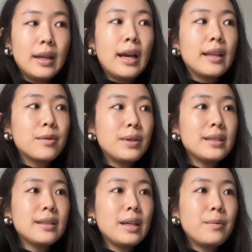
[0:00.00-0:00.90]
And the
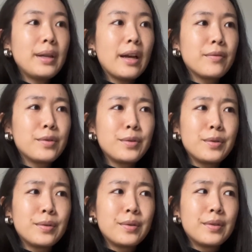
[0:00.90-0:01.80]
reason that we have
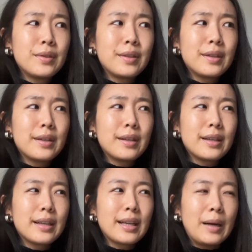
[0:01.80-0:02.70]
to
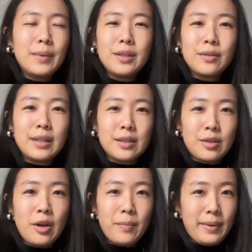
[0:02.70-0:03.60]
come into this
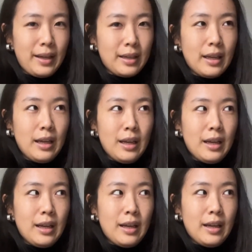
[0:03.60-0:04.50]
topic,
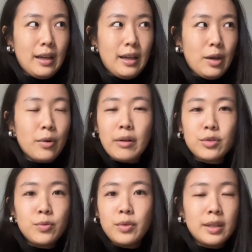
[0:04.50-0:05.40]
or else
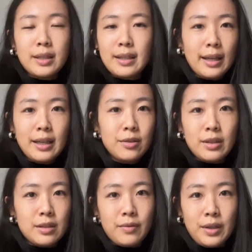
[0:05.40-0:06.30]
you wouldn't click into
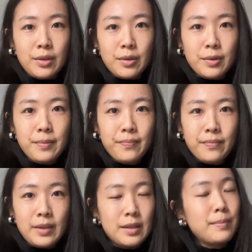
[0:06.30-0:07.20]
this video,
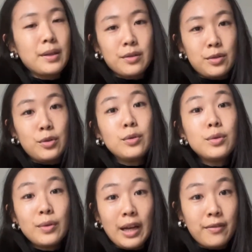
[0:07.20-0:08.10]
is because you
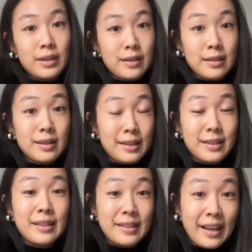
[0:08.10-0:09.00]
do have this
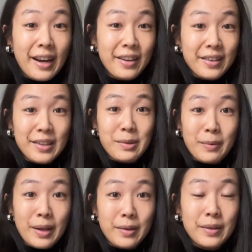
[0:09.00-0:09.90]
desire as
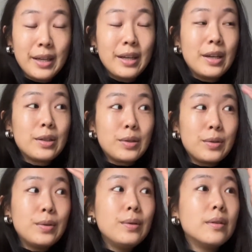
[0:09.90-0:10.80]
well
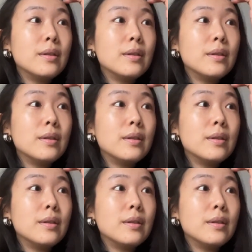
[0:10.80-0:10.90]
to